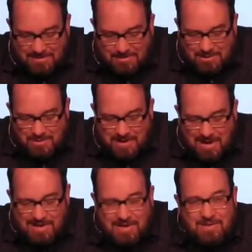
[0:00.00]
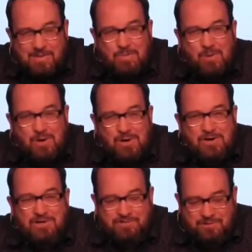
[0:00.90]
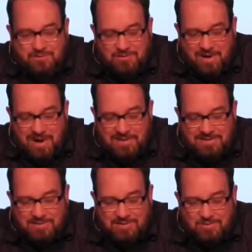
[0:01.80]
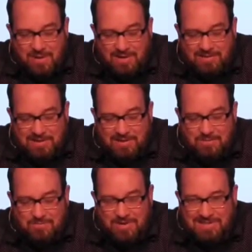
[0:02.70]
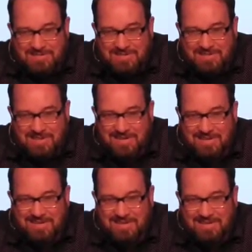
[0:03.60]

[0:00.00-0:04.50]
When you let the word of Christ dwell in you richly,